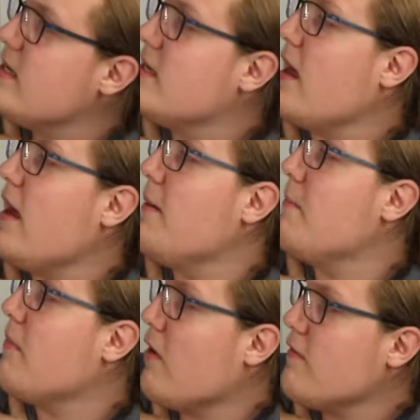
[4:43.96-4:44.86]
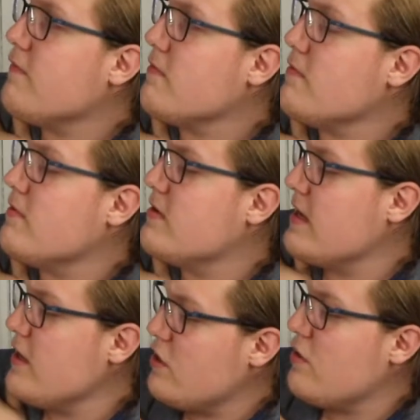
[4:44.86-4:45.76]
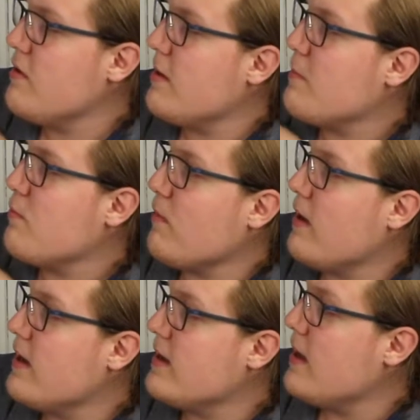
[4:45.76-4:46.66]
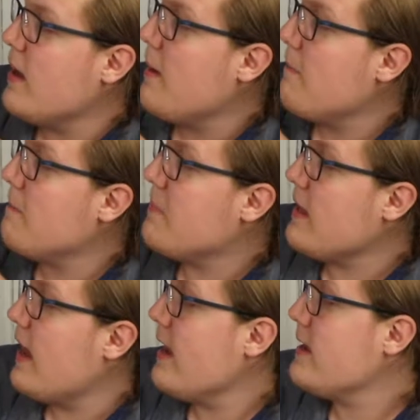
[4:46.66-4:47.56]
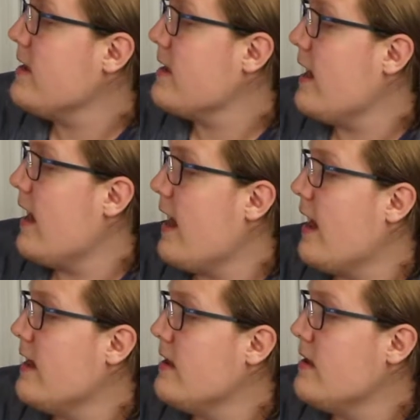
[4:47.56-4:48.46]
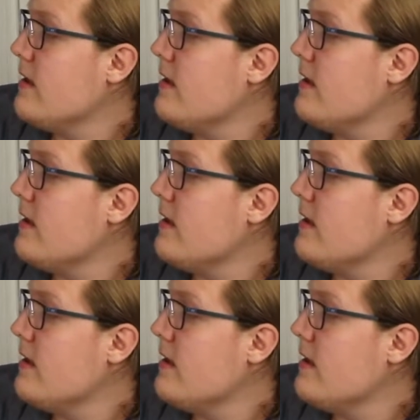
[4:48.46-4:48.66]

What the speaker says: is Marvel's issue number 1, Black Cat.